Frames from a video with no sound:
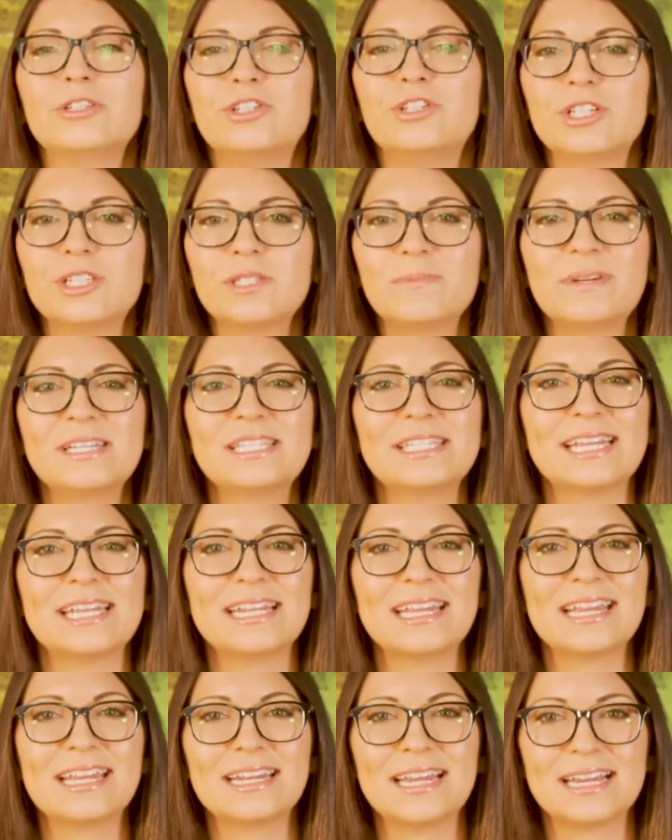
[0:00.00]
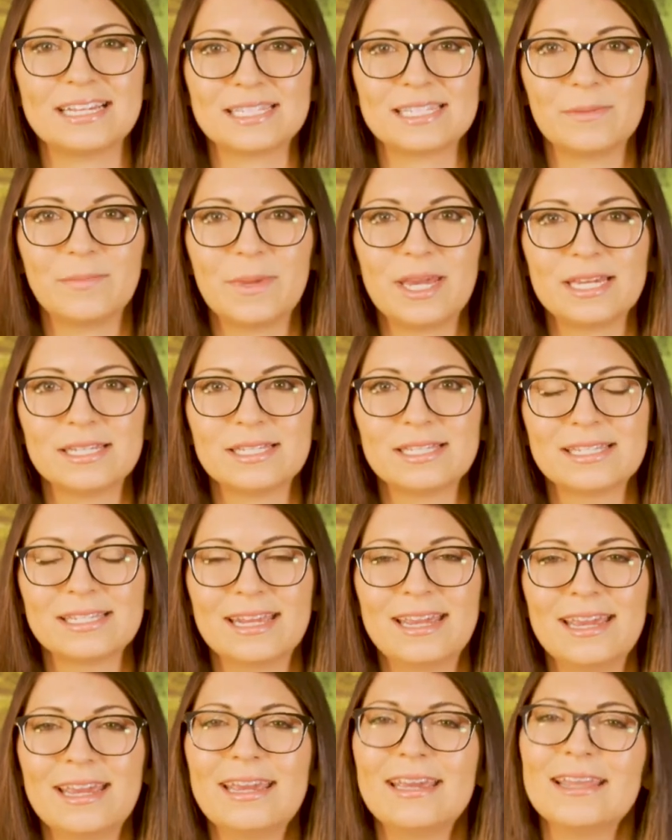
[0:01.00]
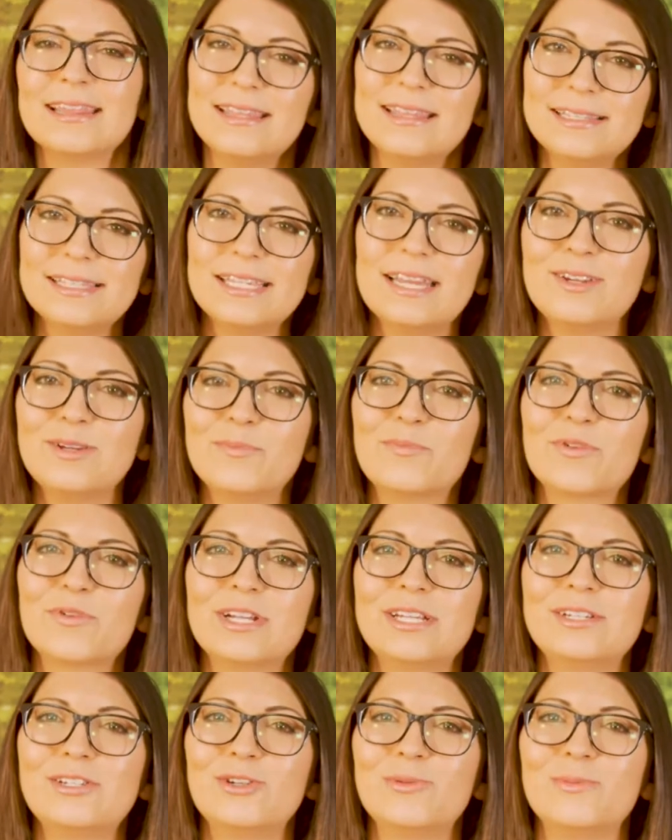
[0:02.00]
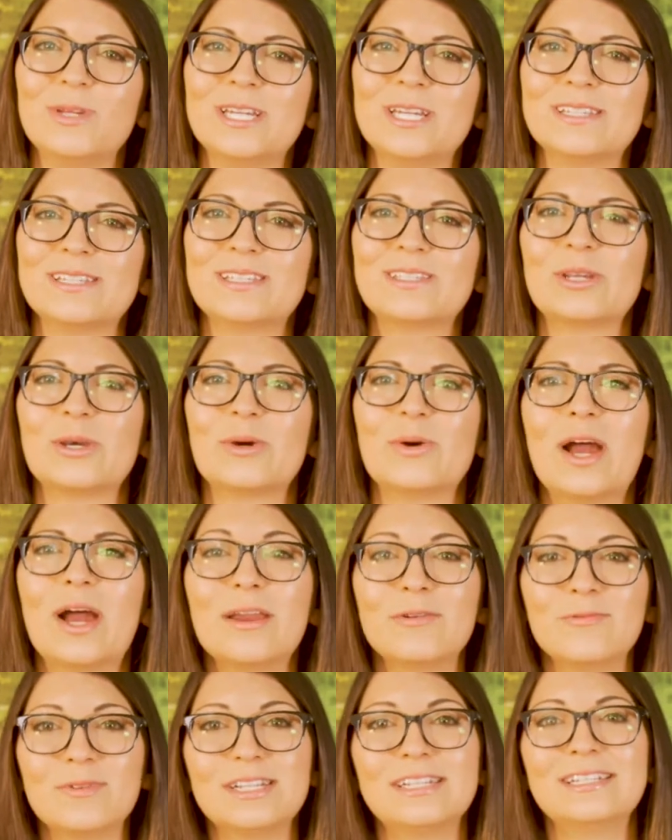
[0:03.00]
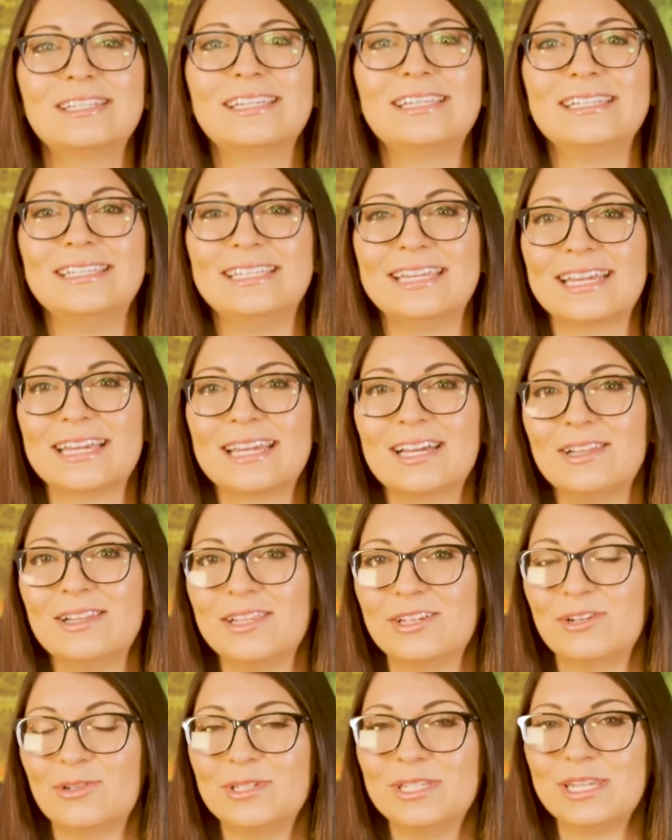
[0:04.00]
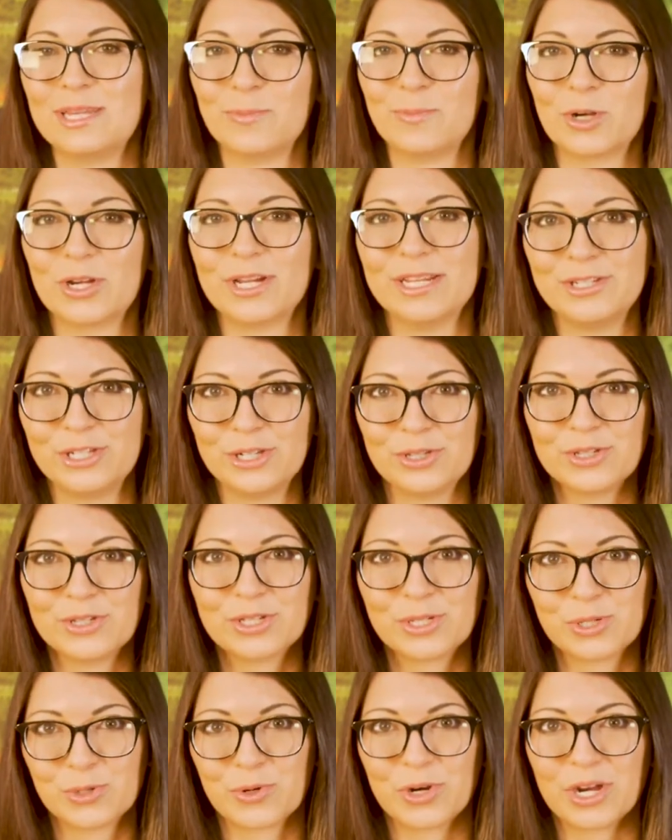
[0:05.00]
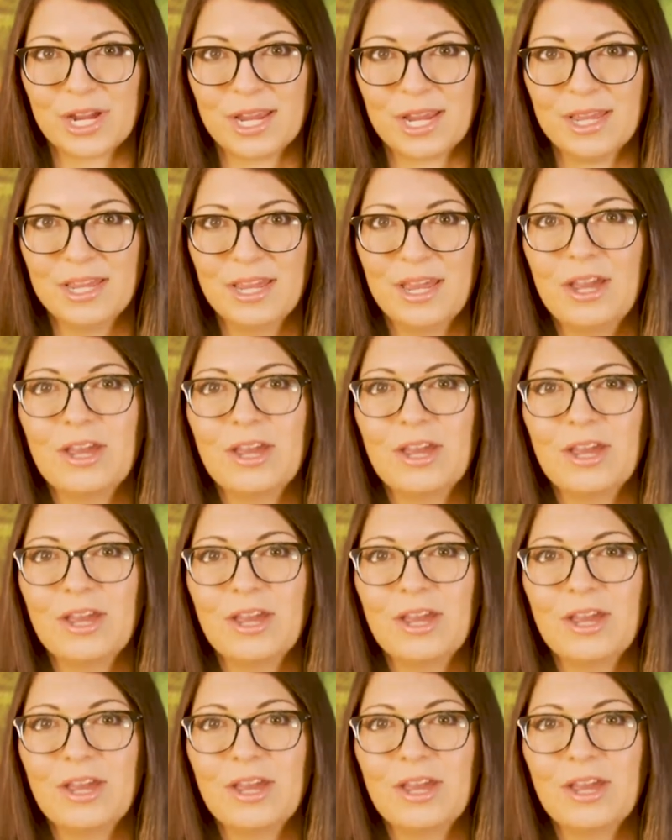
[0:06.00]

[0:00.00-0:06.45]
just by sending an SMS. This sounded pretty dubious, so I wanted to dig a little deeper into the story.